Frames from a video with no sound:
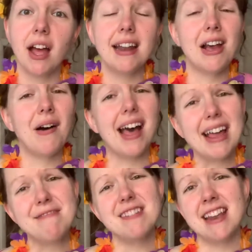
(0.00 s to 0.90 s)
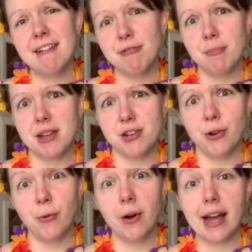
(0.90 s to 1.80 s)
Now, I have never been to
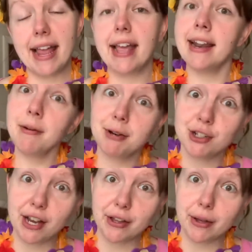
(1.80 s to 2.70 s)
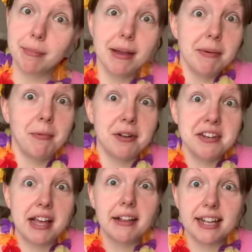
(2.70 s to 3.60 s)
Hawaii, and I wish I could. Maybe one
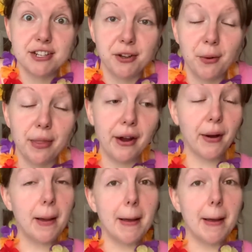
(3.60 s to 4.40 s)
day I'll get to go there.